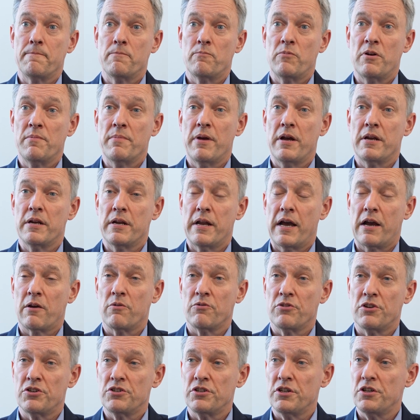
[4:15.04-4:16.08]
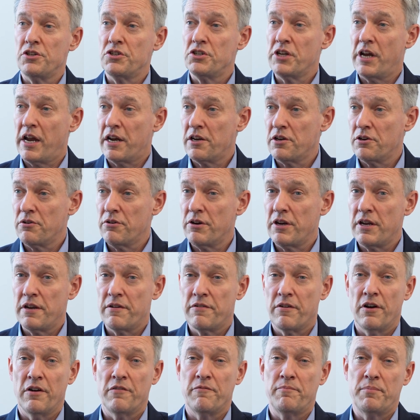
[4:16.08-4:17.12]
We made an acquisition in
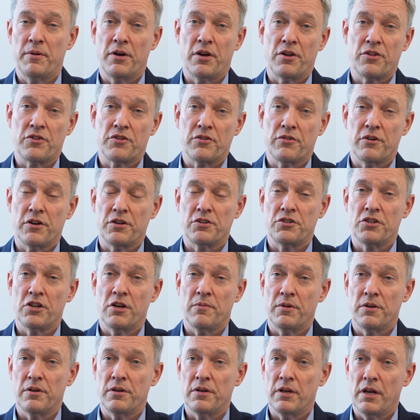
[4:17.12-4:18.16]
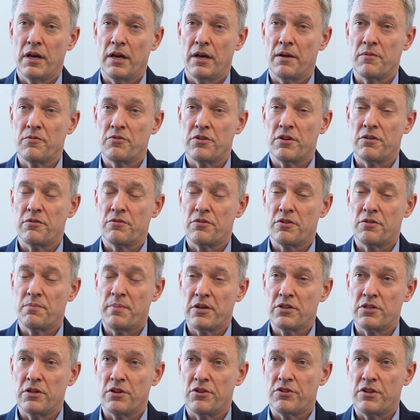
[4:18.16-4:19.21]
January of Burster, a German
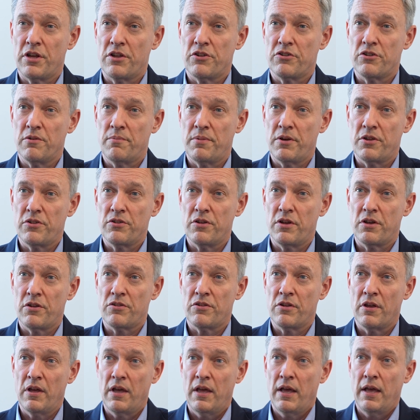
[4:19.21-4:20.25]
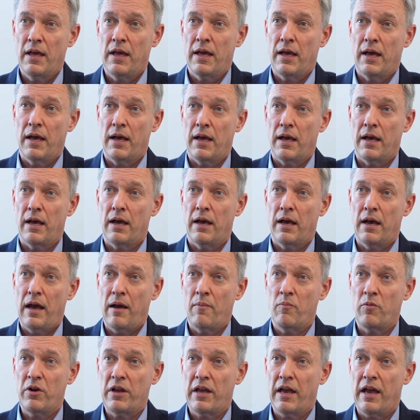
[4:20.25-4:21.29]
specialist sensor business,
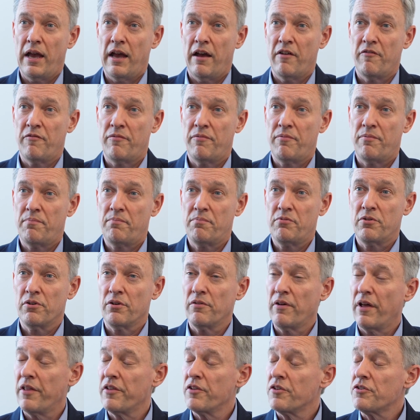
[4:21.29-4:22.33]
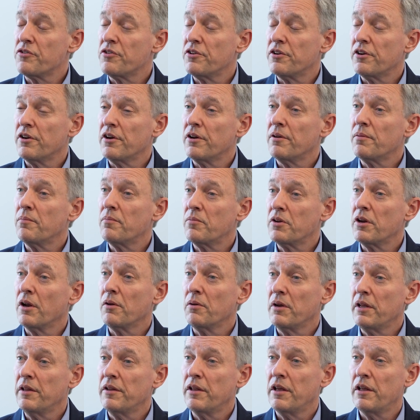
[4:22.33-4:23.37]
and we have sort of others that are
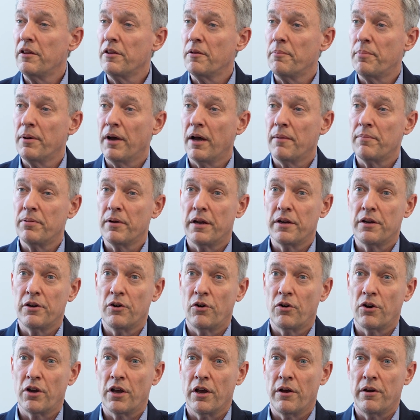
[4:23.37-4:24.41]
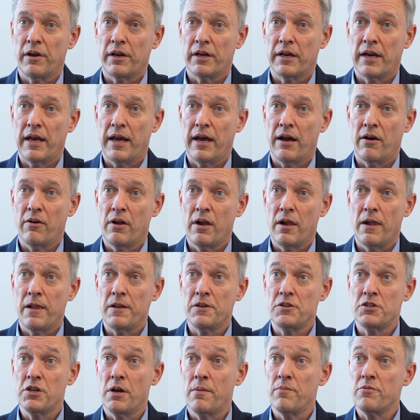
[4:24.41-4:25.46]
in the pipeline and ongoing now.
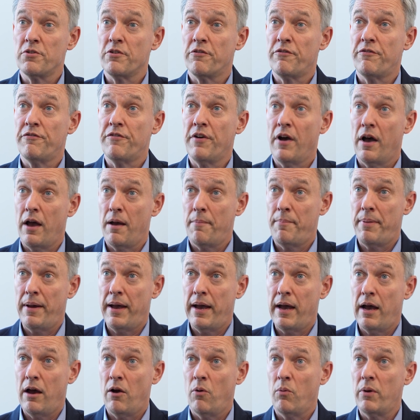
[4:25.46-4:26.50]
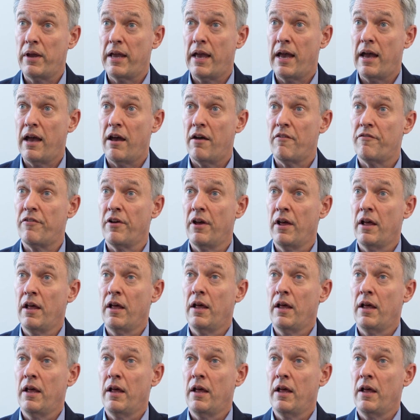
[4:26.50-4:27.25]
In terms of firepower, we have